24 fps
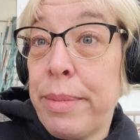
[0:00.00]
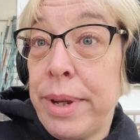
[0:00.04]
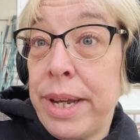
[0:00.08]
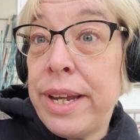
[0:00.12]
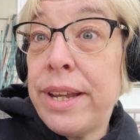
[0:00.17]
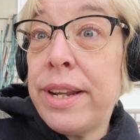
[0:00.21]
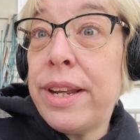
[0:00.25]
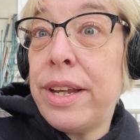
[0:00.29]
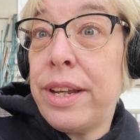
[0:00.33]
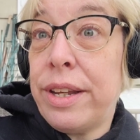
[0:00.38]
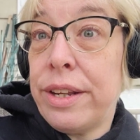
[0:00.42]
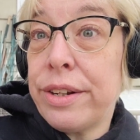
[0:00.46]
are
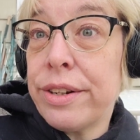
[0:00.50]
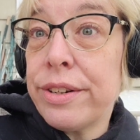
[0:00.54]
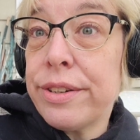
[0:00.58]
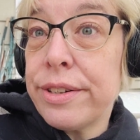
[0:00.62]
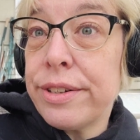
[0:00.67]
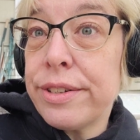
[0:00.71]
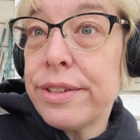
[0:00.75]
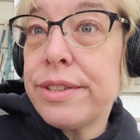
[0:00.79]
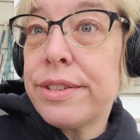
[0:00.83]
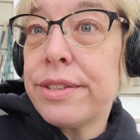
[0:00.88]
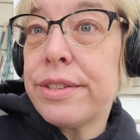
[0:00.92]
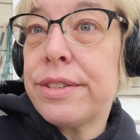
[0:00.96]
meat
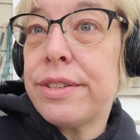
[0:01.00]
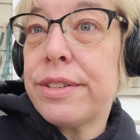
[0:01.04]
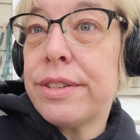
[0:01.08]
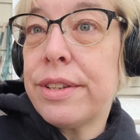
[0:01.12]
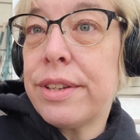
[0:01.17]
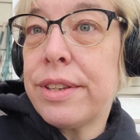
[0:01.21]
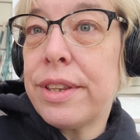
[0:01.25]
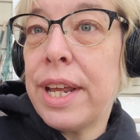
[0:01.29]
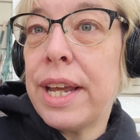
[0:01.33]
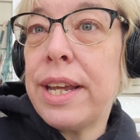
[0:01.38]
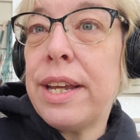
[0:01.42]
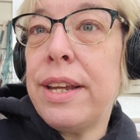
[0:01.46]

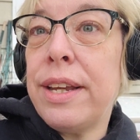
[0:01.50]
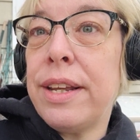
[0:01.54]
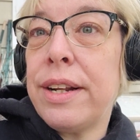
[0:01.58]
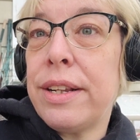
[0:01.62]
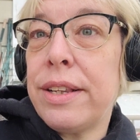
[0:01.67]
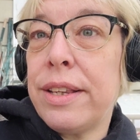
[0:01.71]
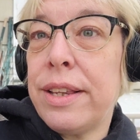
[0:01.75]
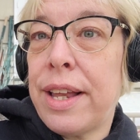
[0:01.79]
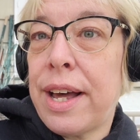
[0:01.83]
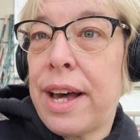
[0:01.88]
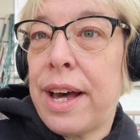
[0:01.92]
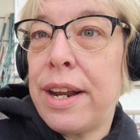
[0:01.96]
eaters. They
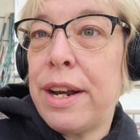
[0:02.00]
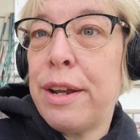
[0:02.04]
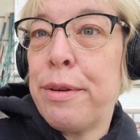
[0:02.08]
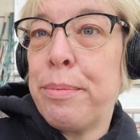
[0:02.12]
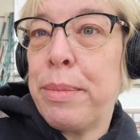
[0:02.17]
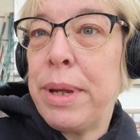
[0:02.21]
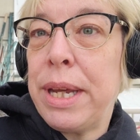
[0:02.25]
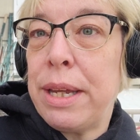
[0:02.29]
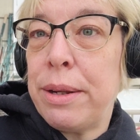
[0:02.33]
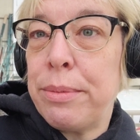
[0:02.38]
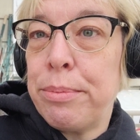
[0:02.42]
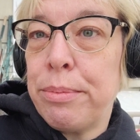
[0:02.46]
eat a lot
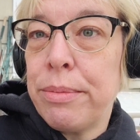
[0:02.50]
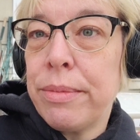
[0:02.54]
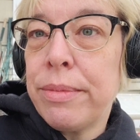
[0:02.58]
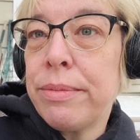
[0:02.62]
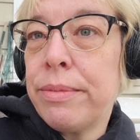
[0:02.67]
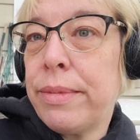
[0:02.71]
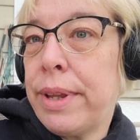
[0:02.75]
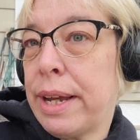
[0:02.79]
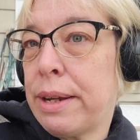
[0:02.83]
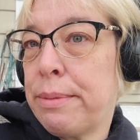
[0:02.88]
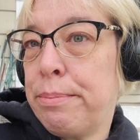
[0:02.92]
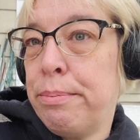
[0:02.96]
of meat,
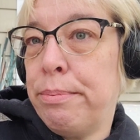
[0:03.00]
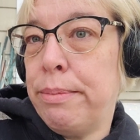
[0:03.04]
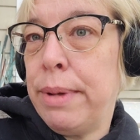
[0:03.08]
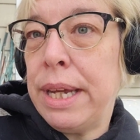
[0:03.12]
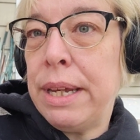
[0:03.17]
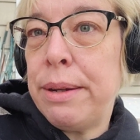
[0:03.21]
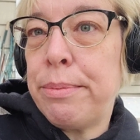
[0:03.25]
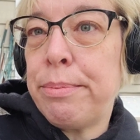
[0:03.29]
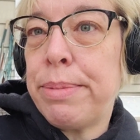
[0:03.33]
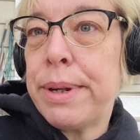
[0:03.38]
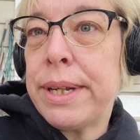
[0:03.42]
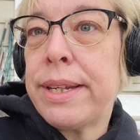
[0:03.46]
like
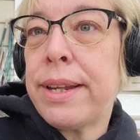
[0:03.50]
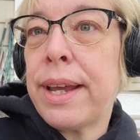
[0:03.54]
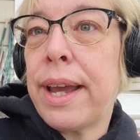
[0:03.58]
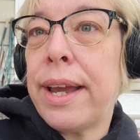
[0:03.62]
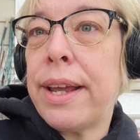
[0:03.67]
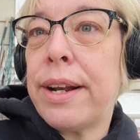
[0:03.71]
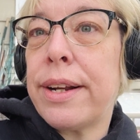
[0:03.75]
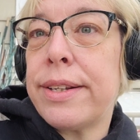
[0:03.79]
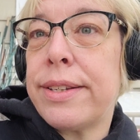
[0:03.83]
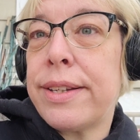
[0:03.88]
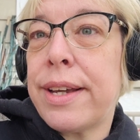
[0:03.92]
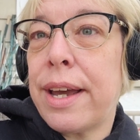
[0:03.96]
meat and
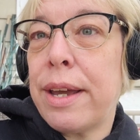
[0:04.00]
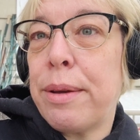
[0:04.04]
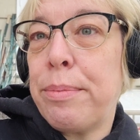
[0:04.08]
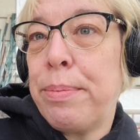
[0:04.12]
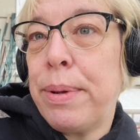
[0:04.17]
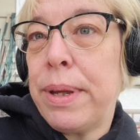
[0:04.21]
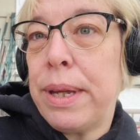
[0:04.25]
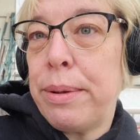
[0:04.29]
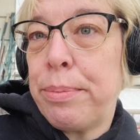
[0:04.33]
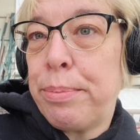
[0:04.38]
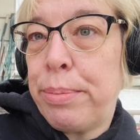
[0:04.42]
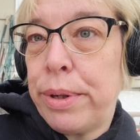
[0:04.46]
potato
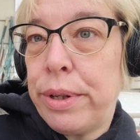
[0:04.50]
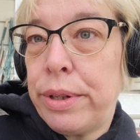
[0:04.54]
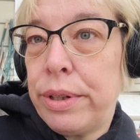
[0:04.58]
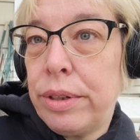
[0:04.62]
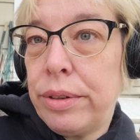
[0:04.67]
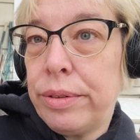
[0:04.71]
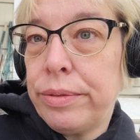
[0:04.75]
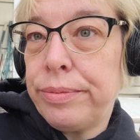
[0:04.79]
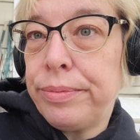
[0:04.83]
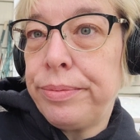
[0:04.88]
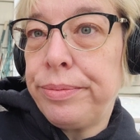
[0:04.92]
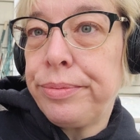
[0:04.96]
type people.
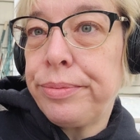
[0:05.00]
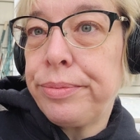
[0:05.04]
